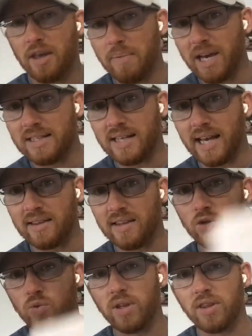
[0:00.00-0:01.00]
they may take
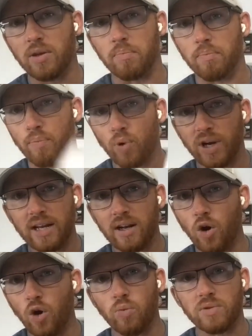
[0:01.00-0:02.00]
this with them, bring it
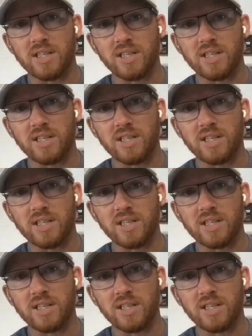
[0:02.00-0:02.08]
home,